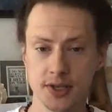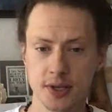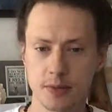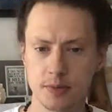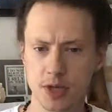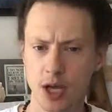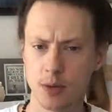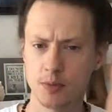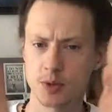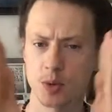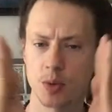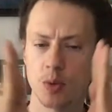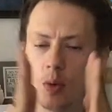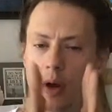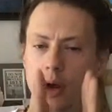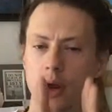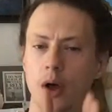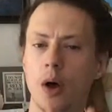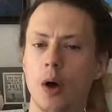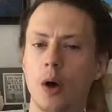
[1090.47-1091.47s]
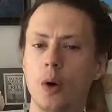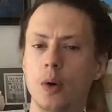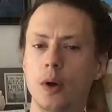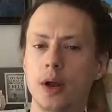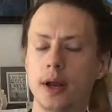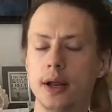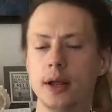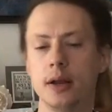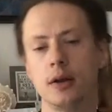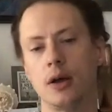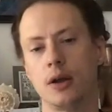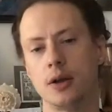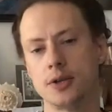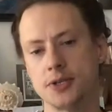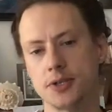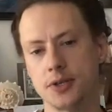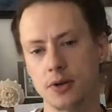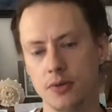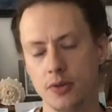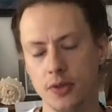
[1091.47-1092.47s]
Sometimes we want to hone it in on a
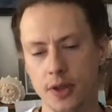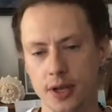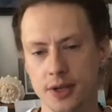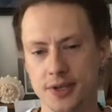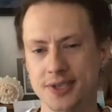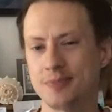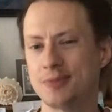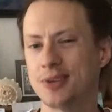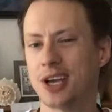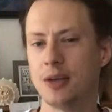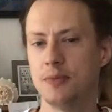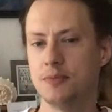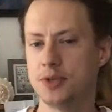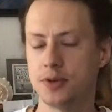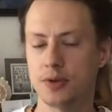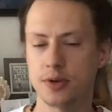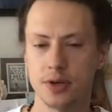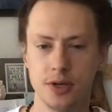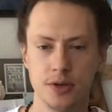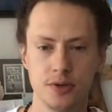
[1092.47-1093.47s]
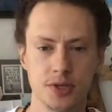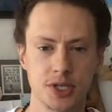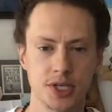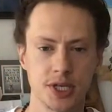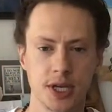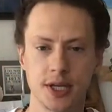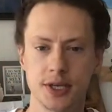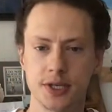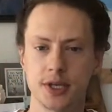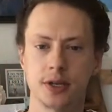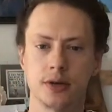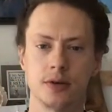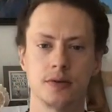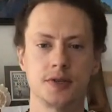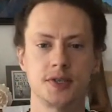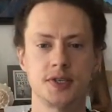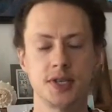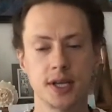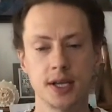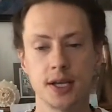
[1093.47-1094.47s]
certain thing. Sometimes you could use chanting or
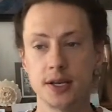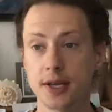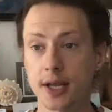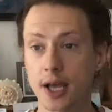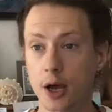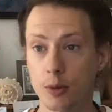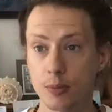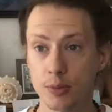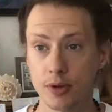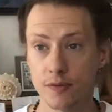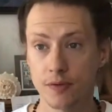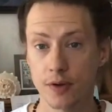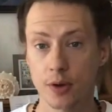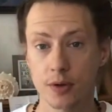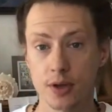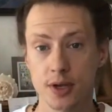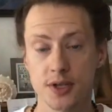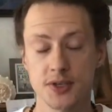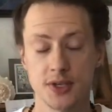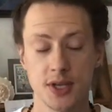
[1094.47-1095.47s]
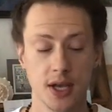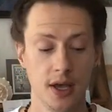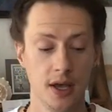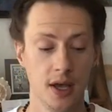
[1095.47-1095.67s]
singing to help you focus.